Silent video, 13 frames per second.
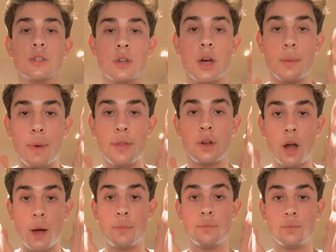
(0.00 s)
either
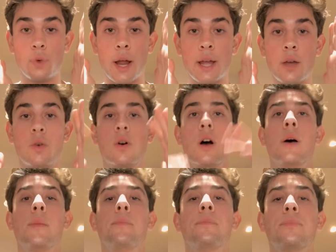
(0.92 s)
upright.
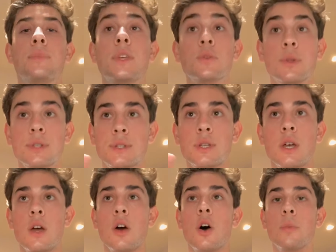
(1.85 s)
This one's
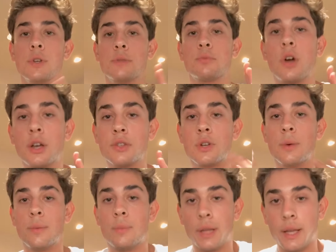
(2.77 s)
almost
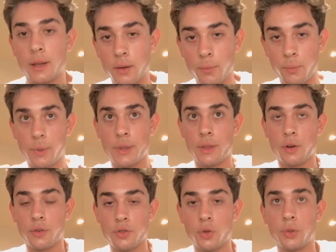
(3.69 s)
prostrate, but like with
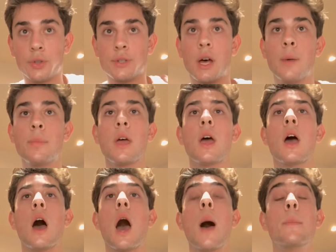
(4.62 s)
her shoulders up.
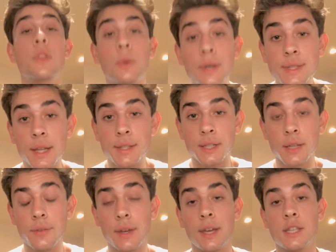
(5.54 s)
The reason that's
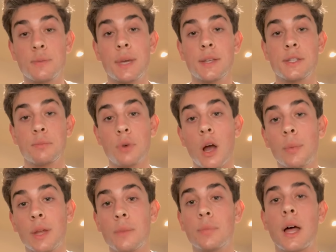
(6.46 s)
significant is because it's
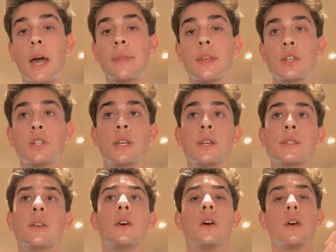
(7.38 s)
probably implying that she
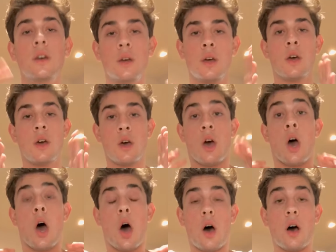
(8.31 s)
is
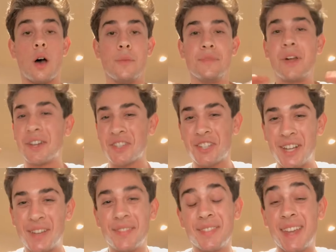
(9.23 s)
not
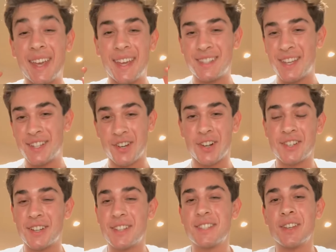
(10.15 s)
she. It's
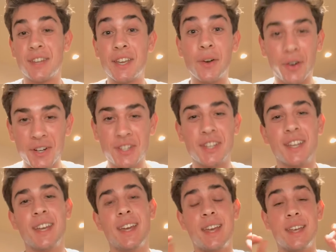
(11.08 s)
androgynous. So he or
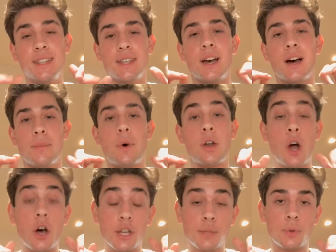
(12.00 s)
she is on
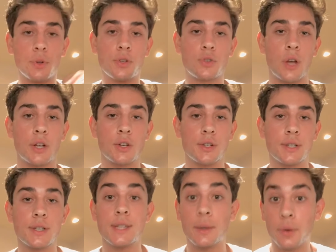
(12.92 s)
hospital stretchers
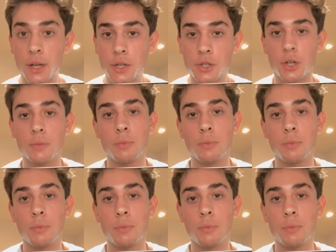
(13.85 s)
because they were injured,